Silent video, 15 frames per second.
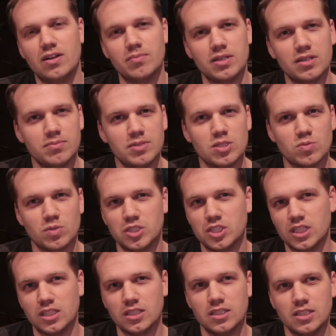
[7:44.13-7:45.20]
I'm going to be
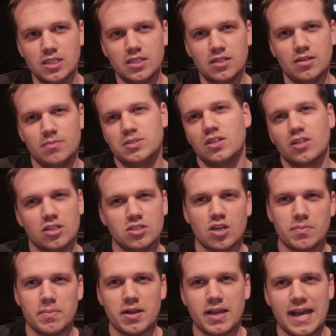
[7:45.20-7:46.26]
switching. I'm still going to
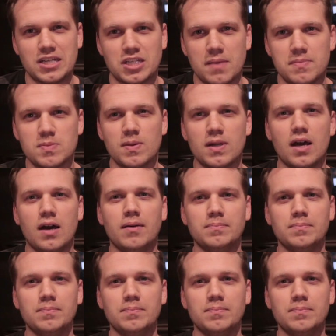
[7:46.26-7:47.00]
talk about cash games, but